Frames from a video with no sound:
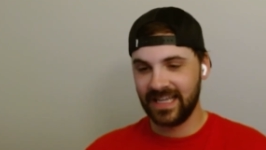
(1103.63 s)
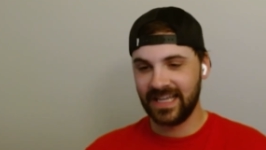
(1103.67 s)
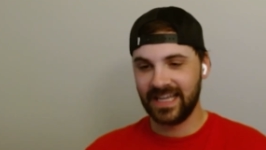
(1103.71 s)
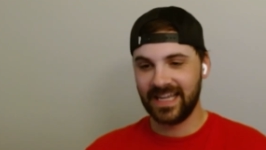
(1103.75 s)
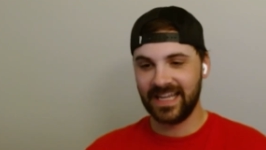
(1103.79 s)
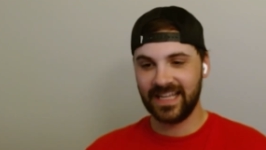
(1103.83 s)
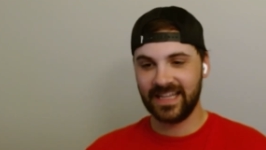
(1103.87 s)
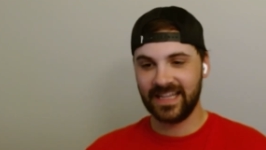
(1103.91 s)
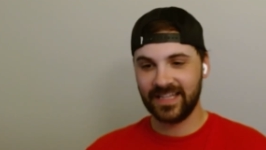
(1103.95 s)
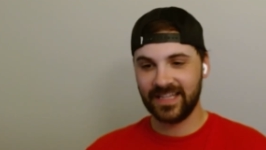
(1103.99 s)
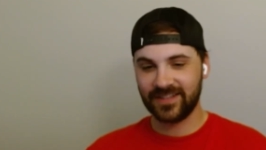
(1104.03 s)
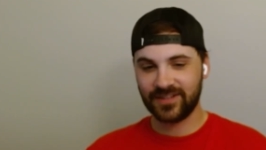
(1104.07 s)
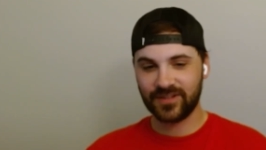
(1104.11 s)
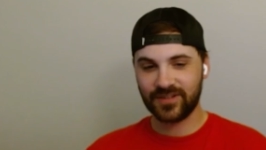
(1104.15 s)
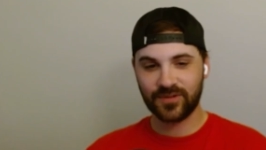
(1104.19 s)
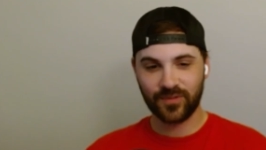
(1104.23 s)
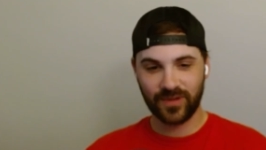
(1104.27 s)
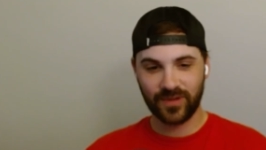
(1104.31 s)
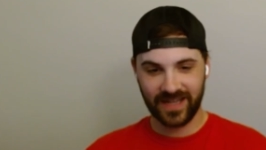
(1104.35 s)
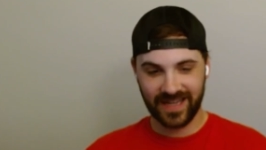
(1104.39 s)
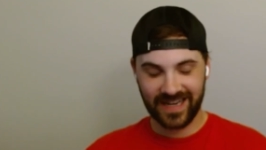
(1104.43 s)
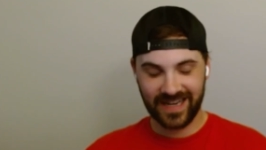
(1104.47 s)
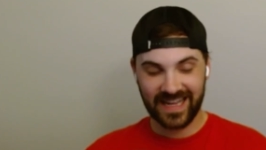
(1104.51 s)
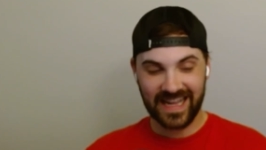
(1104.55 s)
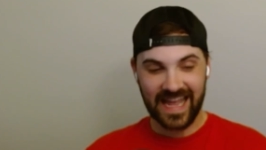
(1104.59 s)
and this is
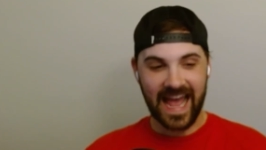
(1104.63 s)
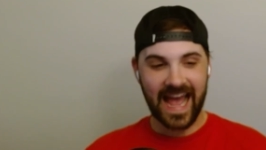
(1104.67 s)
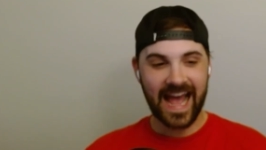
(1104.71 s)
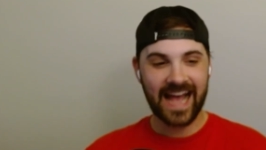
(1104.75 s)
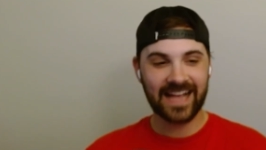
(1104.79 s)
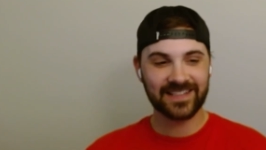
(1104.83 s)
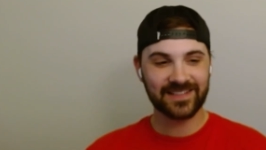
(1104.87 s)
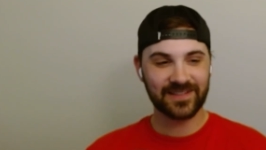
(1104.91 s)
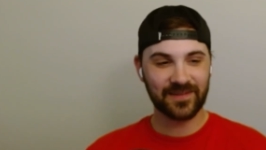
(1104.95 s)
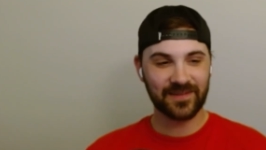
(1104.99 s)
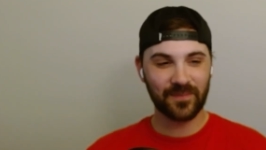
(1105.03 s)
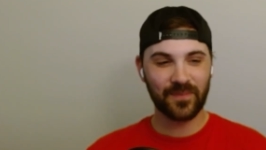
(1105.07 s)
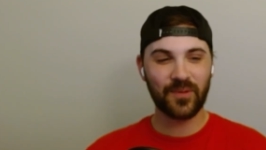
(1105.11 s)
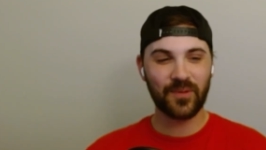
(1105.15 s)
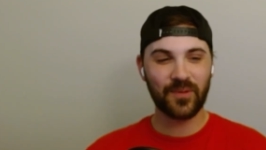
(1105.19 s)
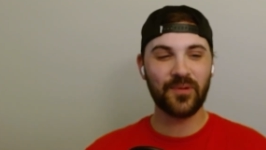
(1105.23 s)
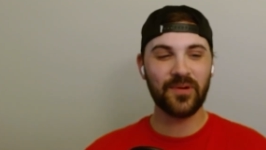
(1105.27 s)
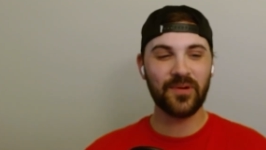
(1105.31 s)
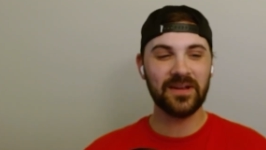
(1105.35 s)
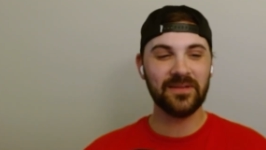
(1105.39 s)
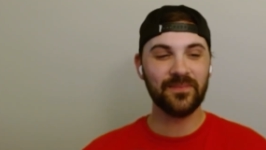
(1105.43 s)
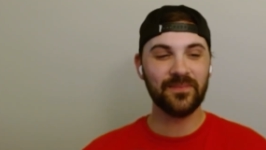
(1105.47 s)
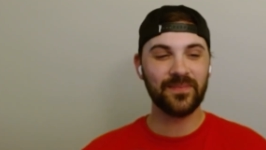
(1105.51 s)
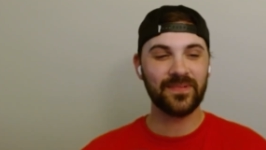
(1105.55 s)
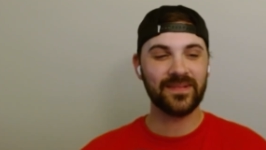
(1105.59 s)
and I asked him
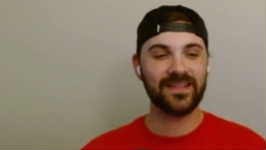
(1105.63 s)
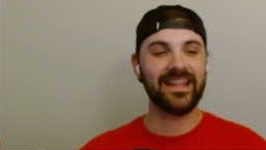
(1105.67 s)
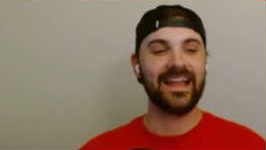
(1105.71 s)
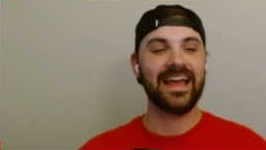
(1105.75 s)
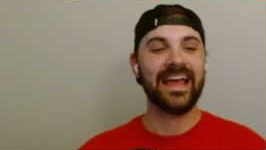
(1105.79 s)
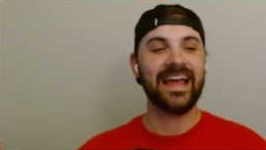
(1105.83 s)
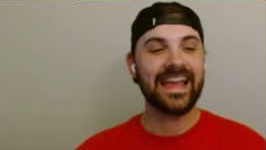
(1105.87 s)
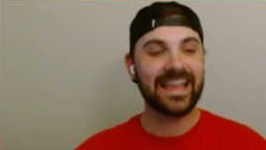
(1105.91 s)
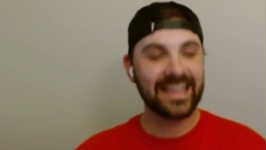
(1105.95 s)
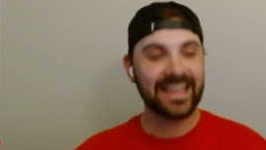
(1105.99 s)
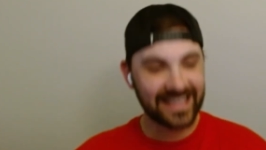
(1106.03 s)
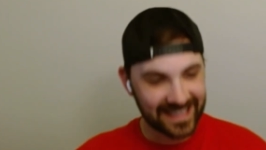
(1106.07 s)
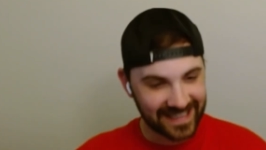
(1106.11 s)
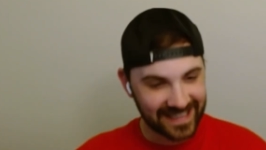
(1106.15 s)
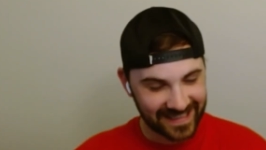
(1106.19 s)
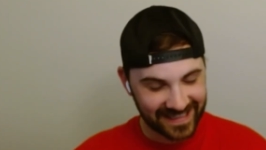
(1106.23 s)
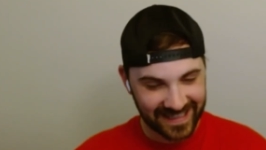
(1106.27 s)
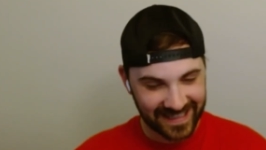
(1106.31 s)
point blank.